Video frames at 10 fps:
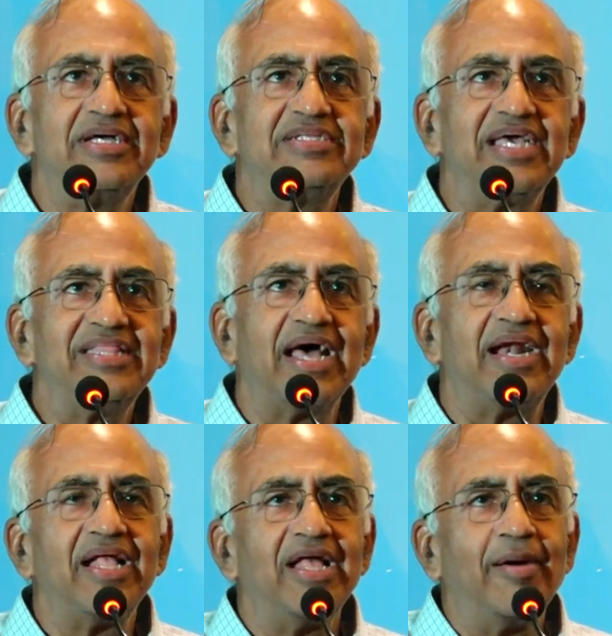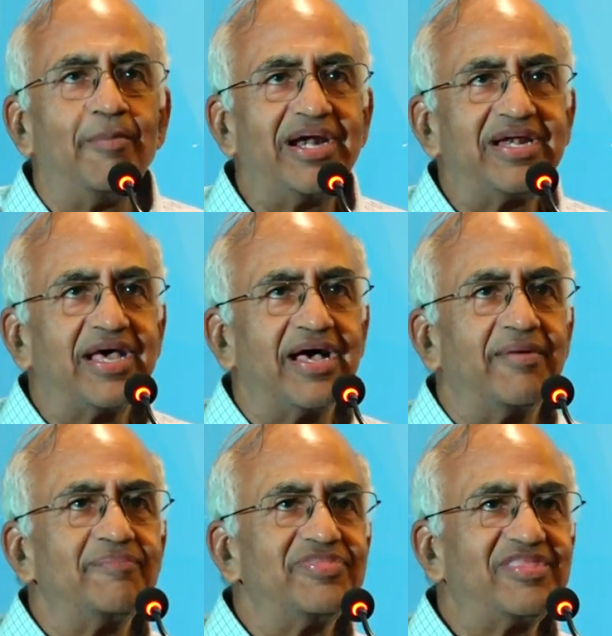changed that. But
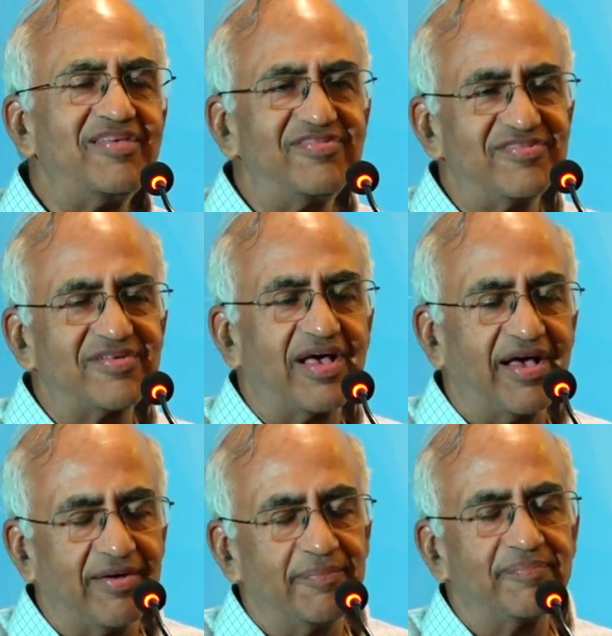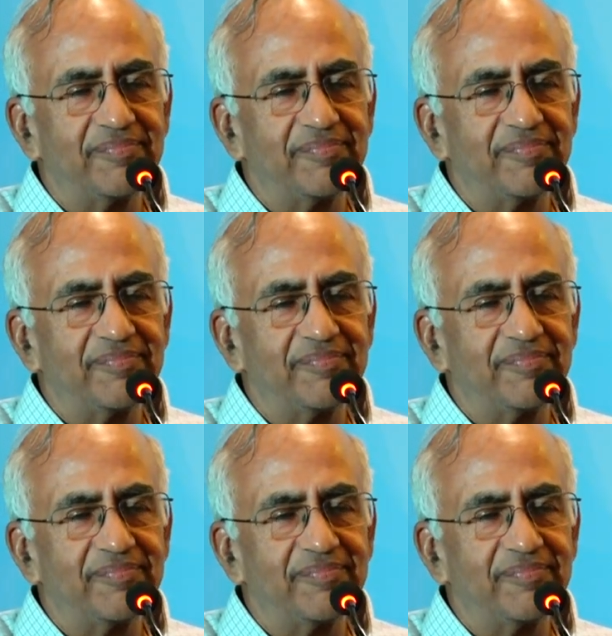things...